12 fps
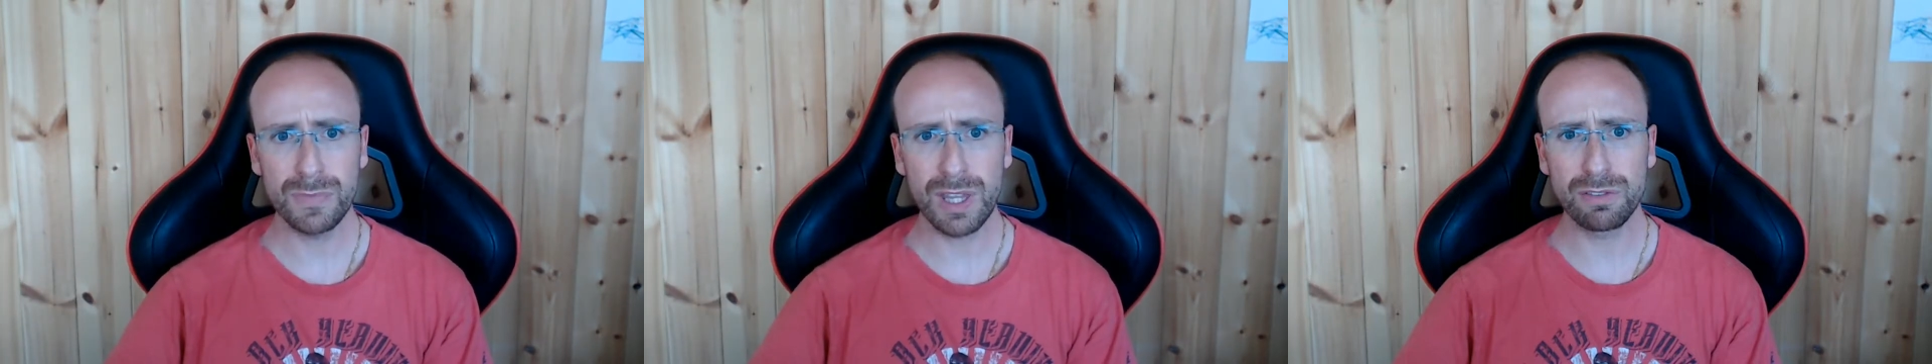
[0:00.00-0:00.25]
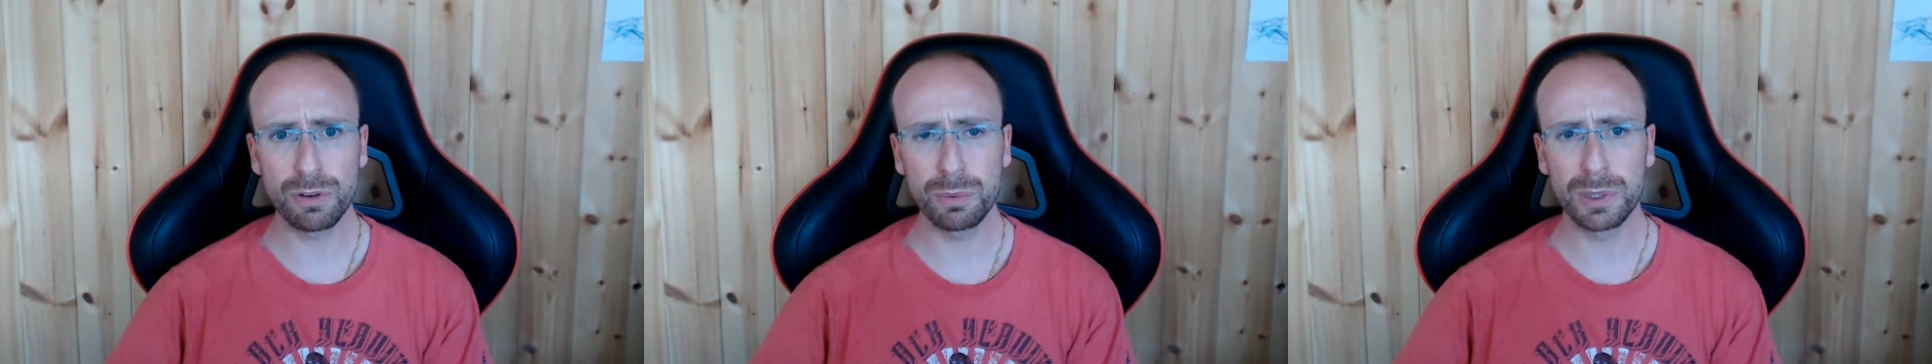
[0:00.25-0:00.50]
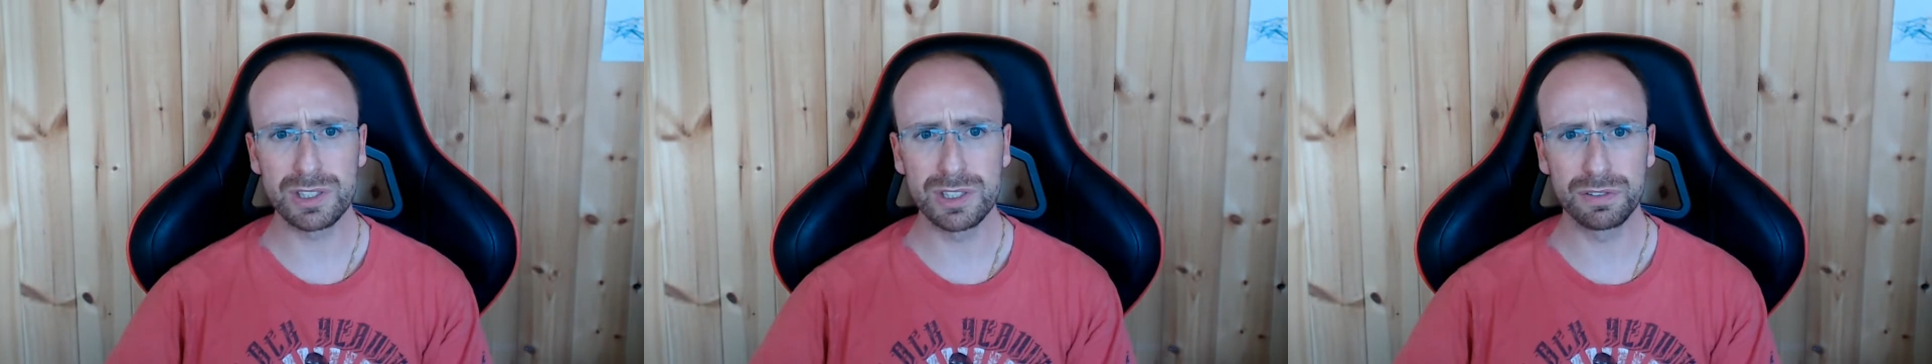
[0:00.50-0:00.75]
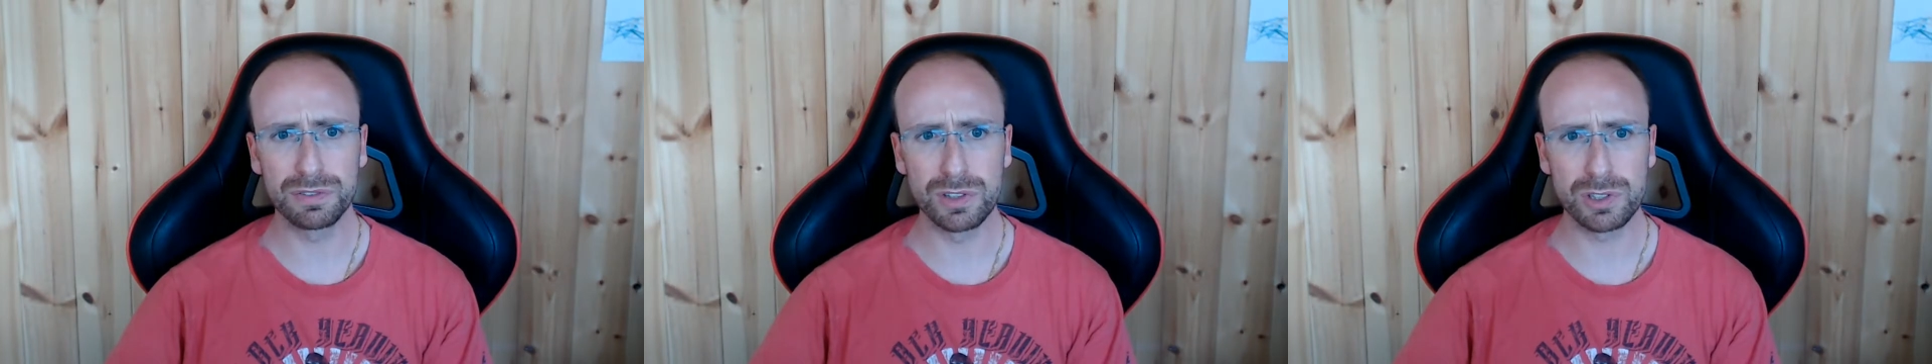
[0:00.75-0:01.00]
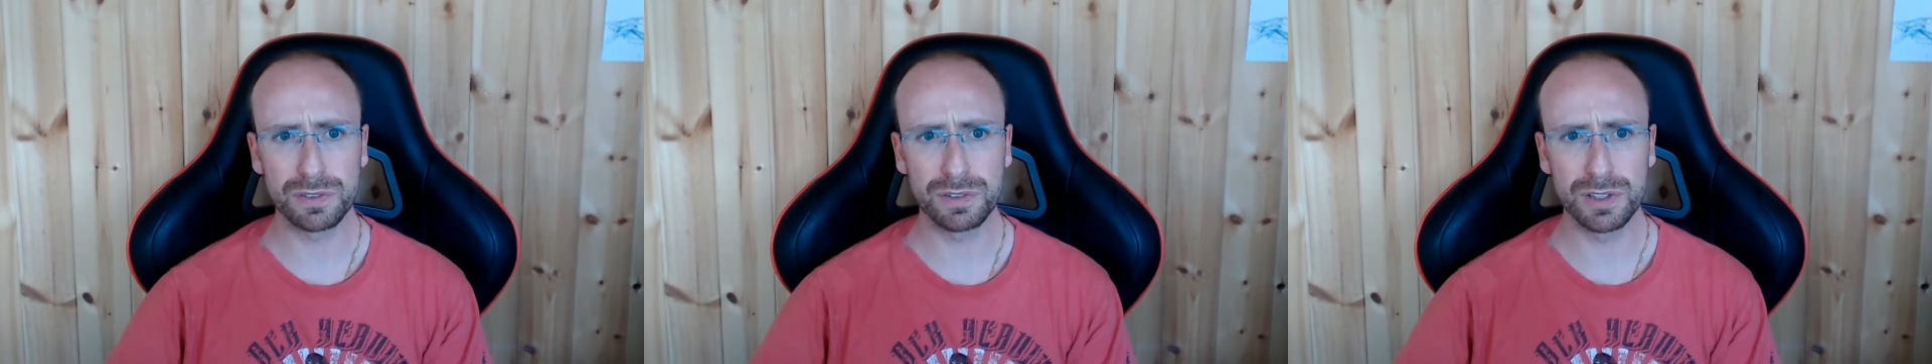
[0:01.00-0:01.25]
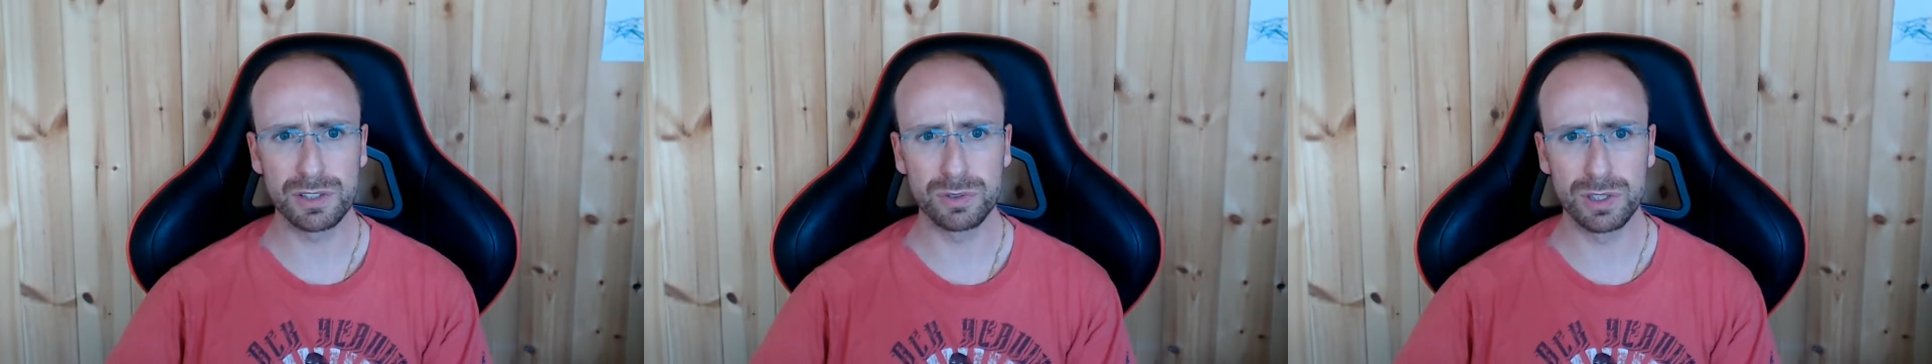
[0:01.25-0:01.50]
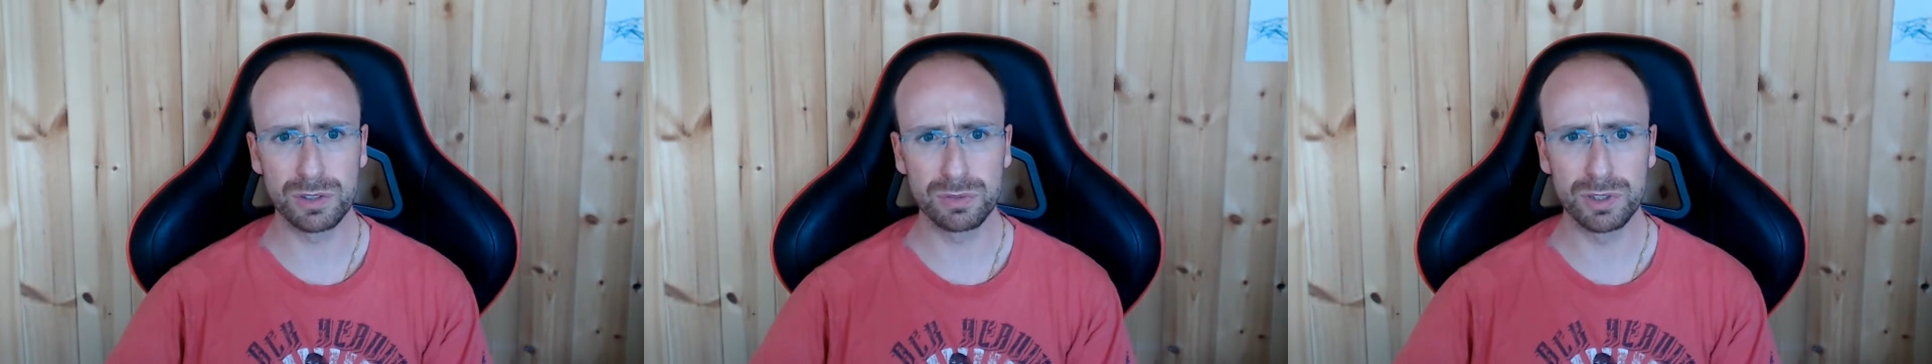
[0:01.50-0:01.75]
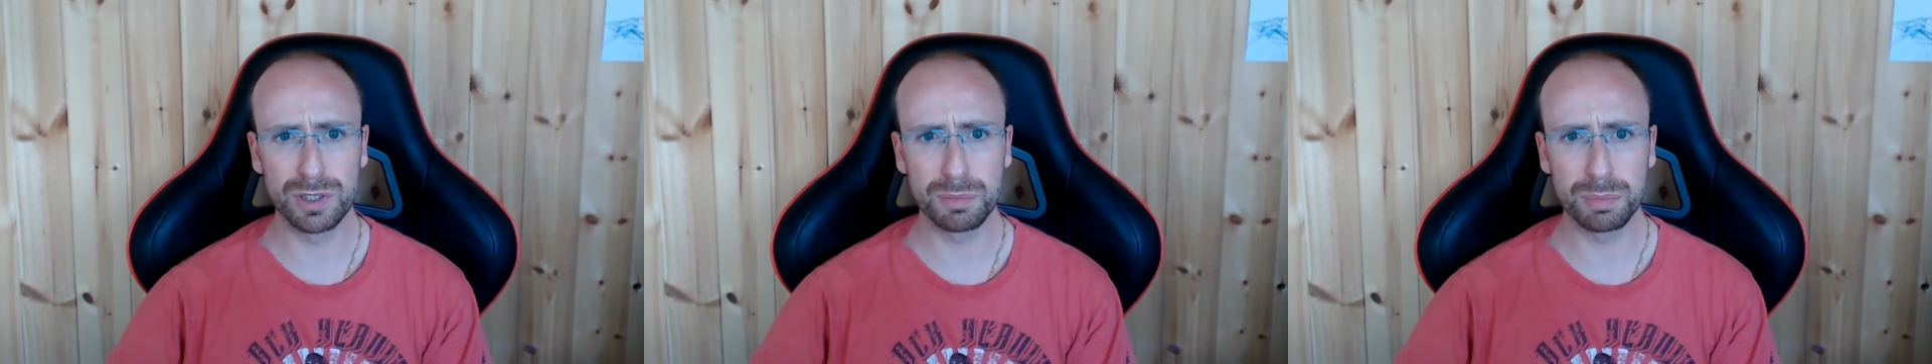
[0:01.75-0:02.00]
everyone's different, so I think it's
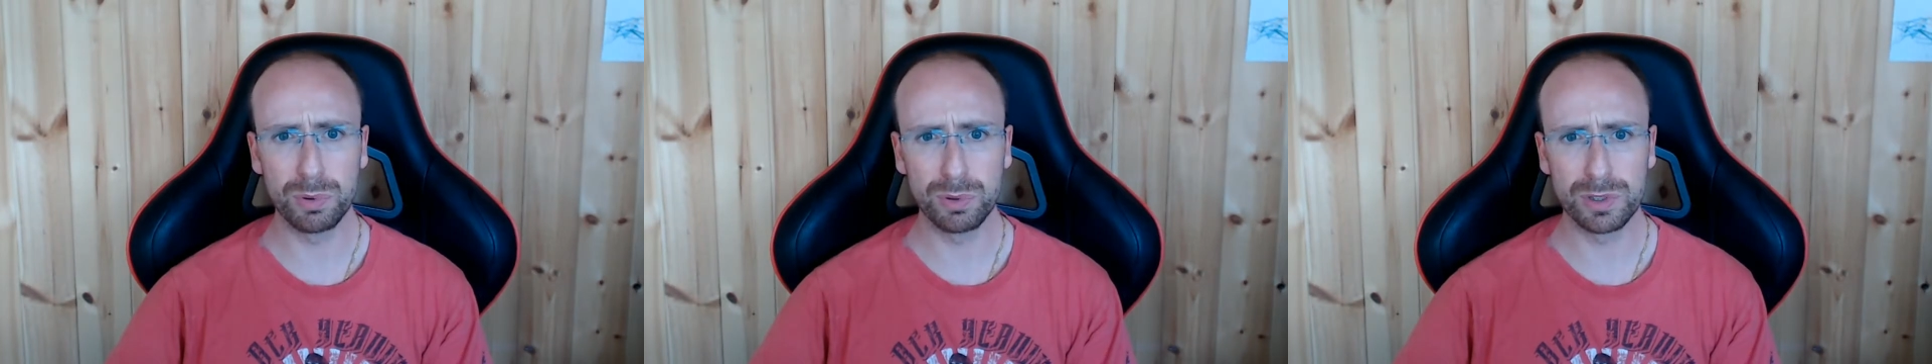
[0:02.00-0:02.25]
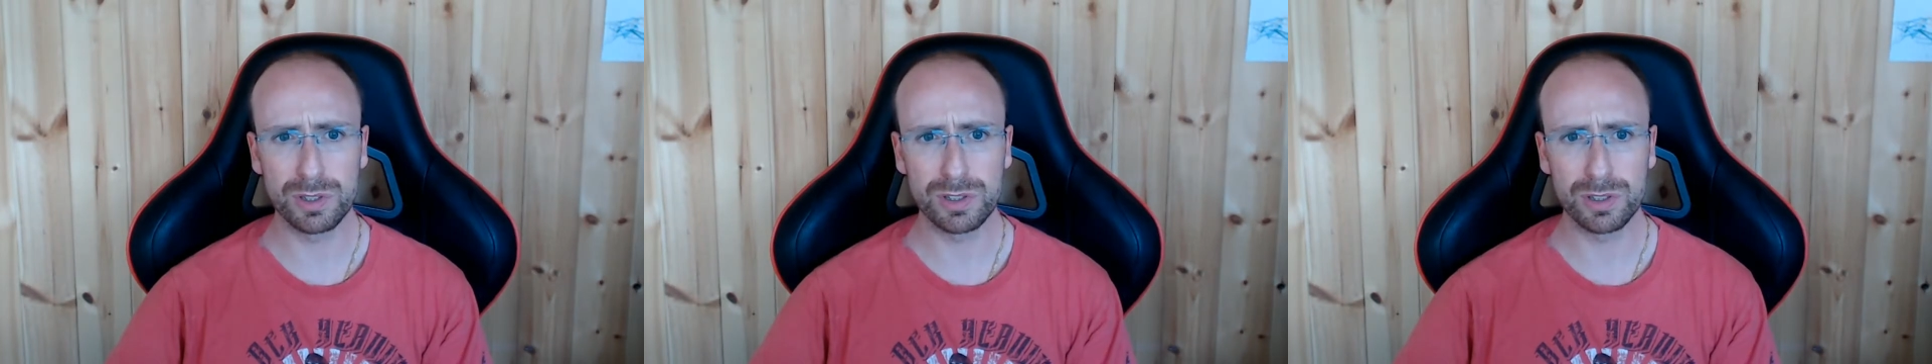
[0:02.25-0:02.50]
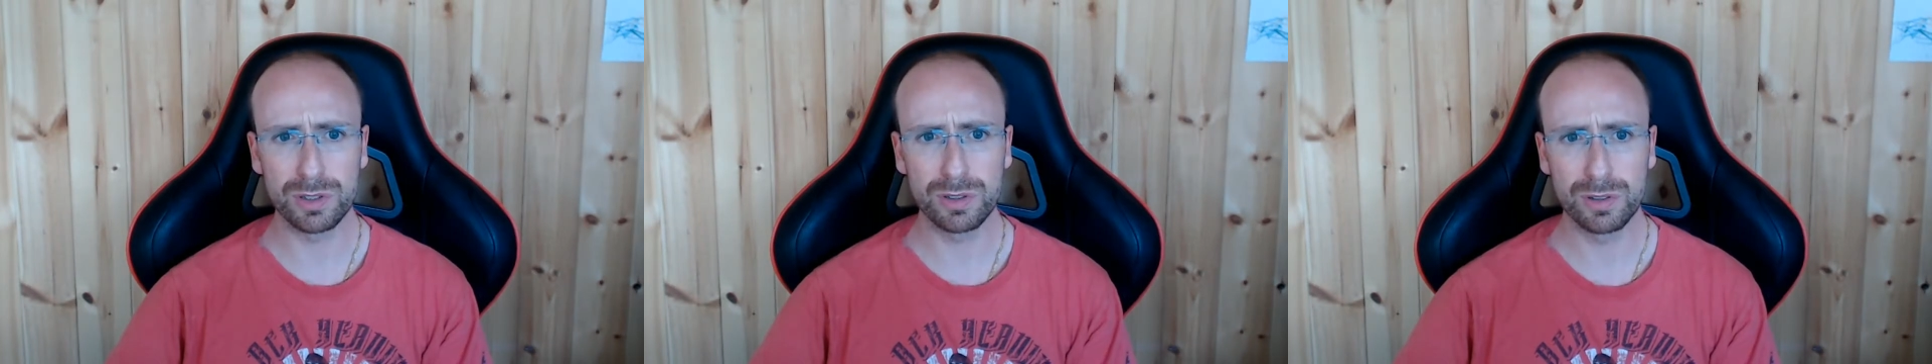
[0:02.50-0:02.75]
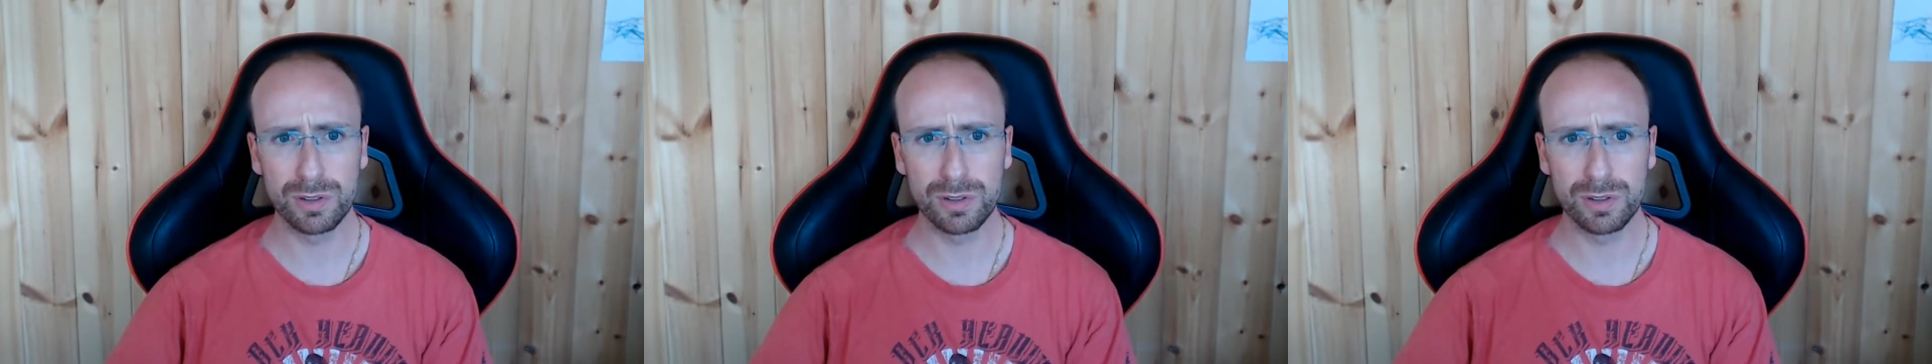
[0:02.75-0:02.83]
really important to